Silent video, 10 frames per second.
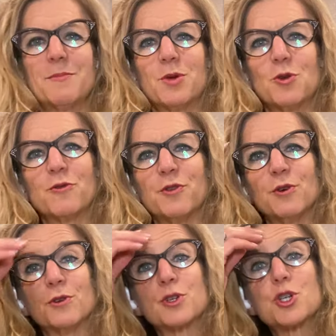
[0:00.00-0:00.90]

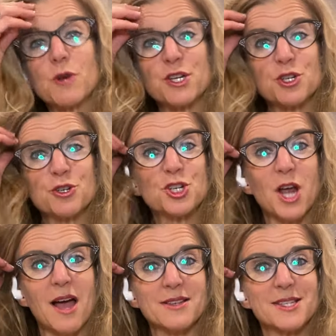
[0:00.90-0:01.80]
beautiful treasure
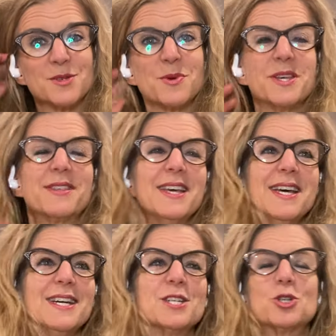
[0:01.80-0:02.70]
chest with
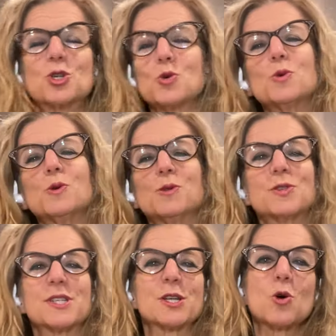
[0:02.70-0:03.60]

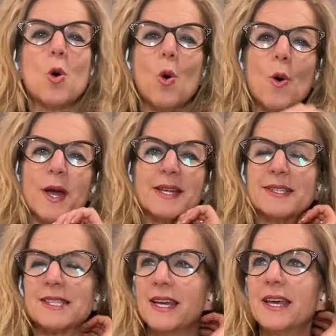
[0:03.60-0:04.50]
jewels and
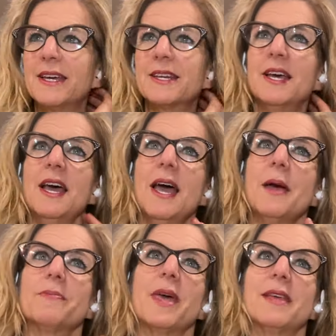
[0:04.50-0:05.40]
coins in it.
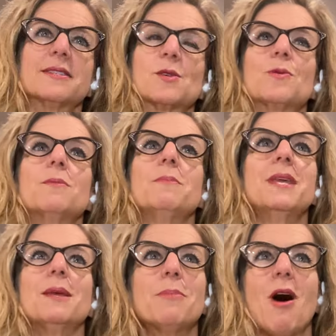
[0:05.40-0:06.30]
And so the
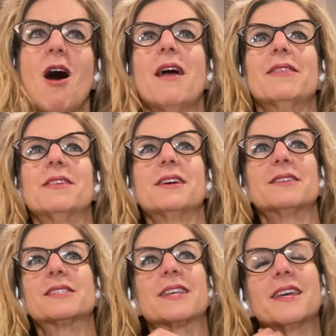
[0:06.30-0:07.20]
meaning behind
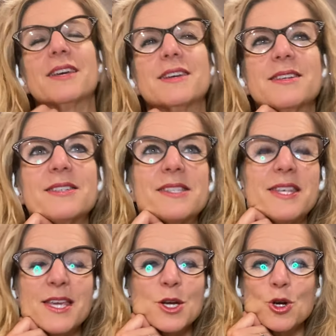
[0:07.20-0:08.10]
this is
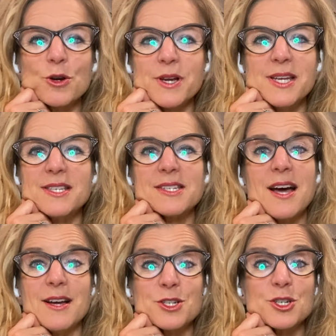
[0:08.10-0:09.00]
the increased
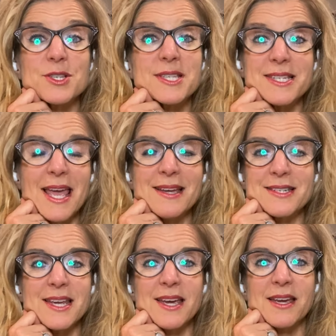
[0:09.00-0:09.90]

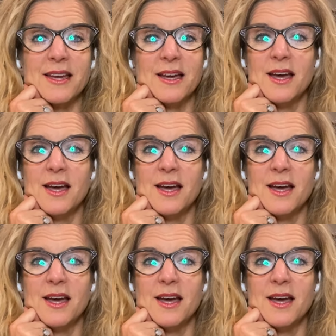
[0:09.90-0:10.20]
understanding